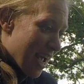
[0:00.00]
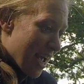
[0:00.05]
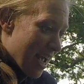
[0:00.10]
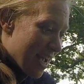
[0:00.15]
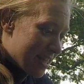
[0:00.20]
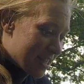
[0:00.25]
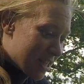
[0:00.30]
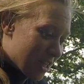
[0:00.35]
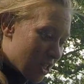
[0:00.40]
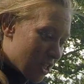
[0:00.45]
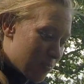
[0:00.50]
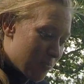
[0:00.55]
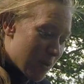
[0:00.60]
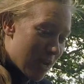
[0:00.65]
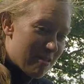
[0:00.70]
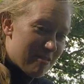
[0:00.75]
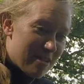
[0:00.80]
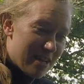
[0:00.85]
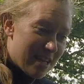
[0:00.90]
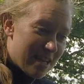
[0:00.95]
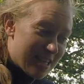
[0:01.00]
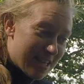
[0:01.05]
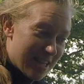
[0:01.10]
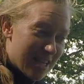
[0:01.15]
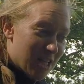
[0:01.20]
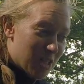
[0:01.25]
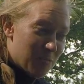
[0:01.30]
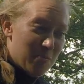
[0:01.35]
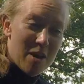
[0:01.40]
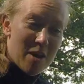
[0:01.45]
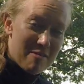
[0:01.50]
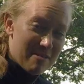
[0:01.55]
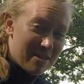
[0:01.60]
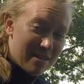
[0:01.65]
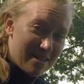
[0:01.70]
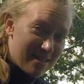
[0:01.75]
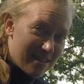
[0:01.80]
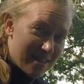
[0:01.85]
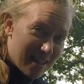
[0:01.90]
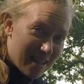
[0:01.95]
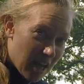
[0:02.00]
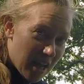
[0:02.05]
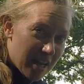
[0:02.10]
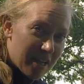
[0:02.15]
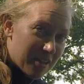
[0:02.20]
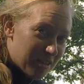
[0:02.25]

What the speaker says: it's an experience like